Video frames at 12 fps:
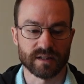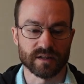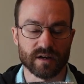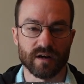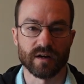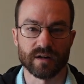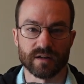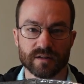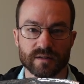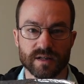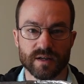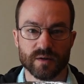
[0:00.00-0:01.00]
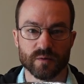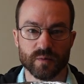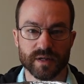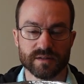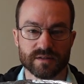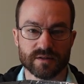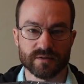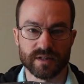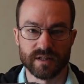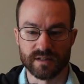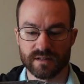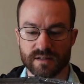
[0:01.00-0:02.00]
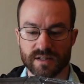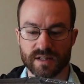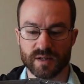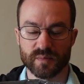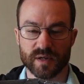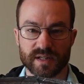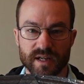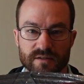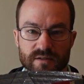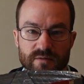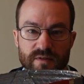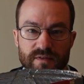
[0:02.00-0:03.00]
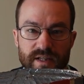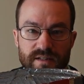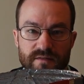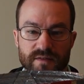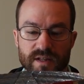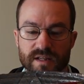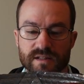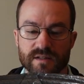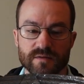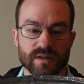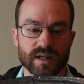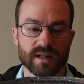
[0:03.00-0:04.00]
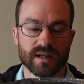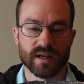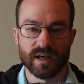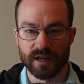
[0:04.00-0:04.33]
the car windscreen sun protector reflective things that you can get.